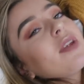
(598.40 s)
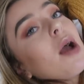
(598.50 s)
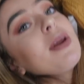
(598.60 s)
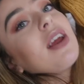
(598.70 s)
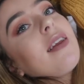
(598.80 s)

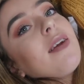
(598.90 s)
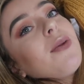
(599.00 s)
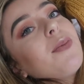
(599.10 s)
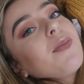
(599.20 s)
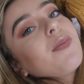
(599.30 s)
I'm addicted.
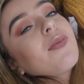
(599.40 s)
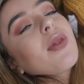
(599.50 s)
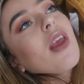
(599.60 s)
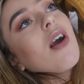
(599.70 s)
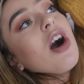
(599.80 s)

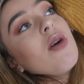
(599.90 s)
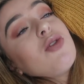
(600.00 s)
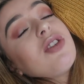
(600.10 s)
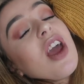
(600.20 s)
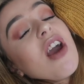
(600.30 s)
I
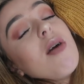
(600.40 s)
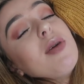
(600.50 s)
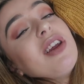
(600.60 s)
will say it, I'm